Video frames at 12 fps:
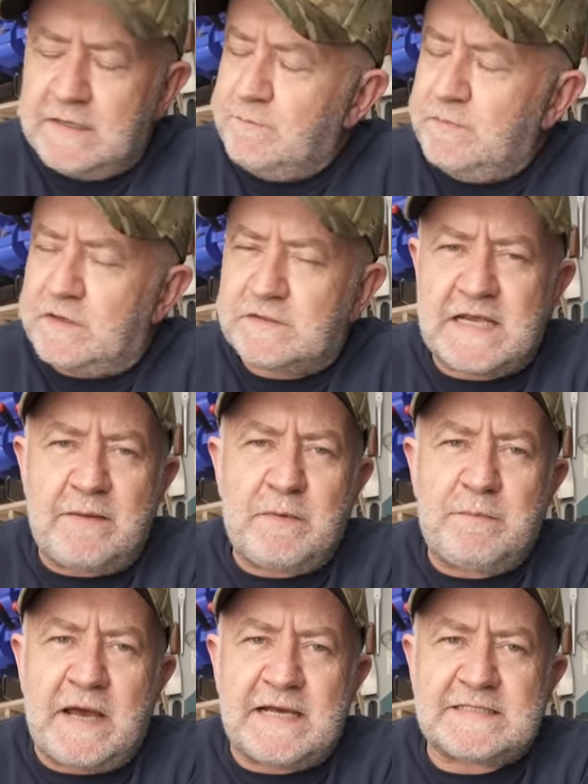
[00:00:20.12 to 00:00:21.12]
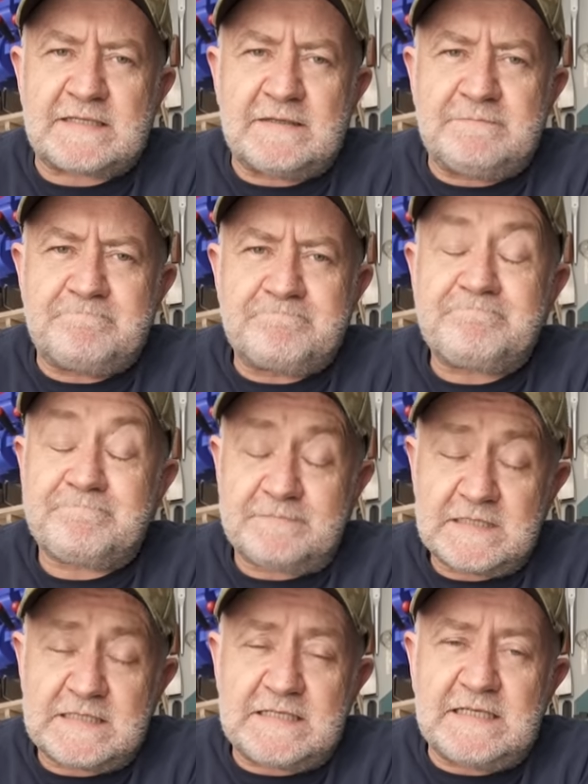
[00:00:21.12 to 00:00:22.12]
because I'm a bastard.
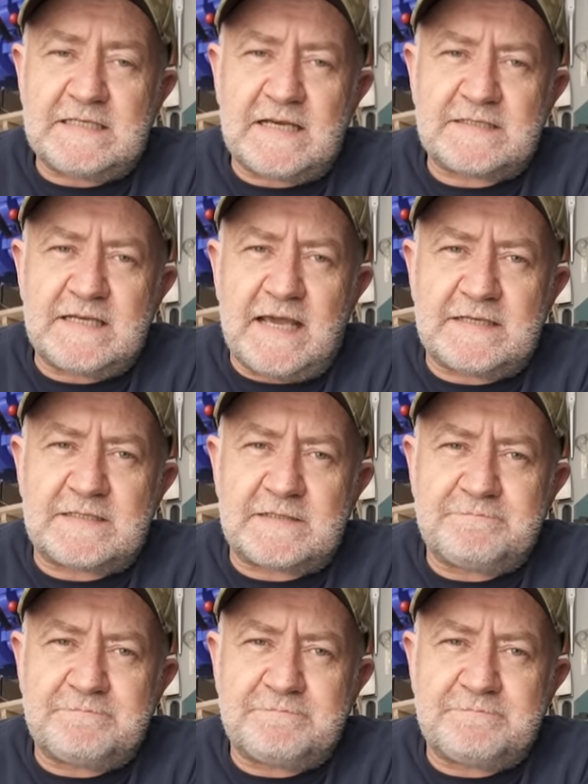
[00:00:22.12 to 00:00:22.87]
Details next.